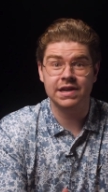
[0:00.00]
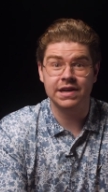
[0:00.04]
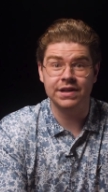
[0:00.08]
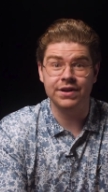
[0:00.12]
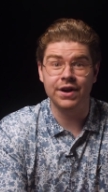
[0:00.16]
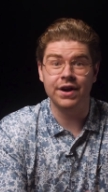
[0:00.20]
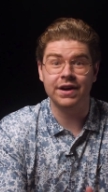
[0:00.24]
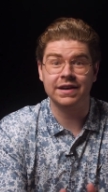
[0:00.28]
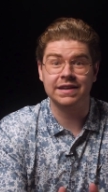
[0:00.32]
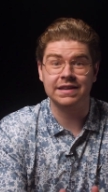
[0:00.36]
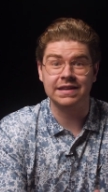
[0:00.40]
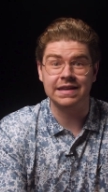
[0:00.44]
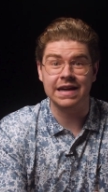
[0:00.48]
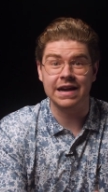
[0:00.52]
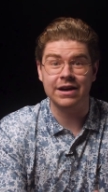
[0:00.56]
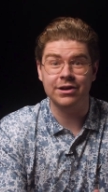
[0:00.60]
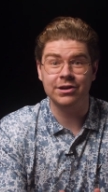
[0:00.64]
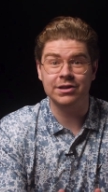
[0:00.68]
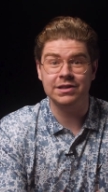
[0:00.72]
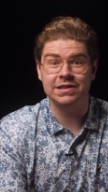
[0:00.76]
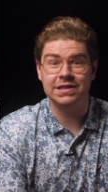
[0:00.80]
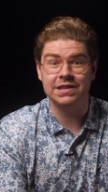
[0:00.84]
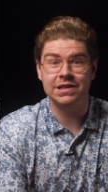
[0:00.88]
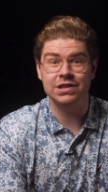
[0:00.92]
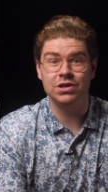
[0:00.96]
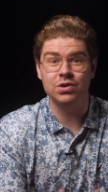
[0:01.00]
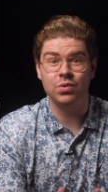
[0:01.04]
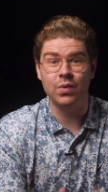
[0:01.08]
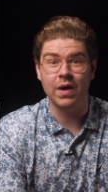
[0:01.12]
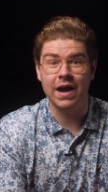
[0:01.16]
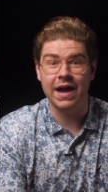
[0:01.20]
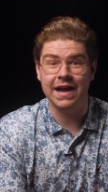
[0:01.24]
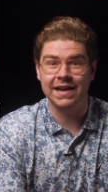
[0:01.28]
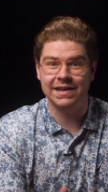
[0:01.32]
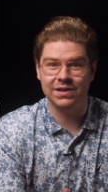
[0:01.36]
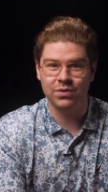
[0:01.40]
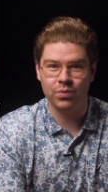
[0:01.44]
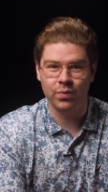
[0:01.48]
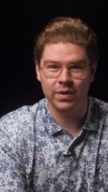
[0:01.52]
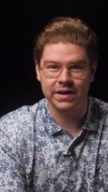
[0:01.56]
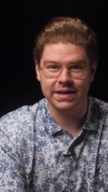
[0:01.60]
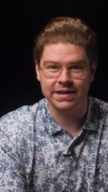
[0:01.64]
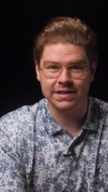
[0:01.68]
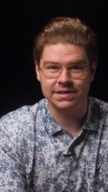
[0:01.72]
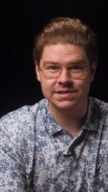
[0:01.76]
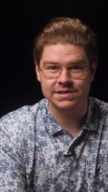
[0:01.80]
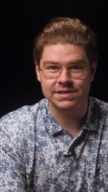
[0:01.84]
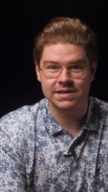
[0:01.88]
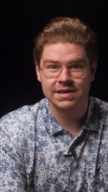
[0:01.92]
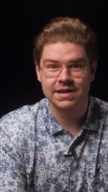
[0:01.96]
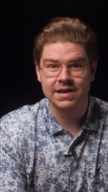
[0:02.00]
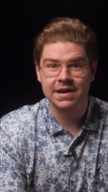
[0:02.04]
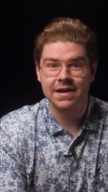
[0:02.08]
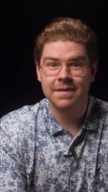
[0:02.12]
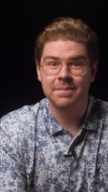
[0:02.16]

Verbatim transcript: cannot guarantee you any winnings,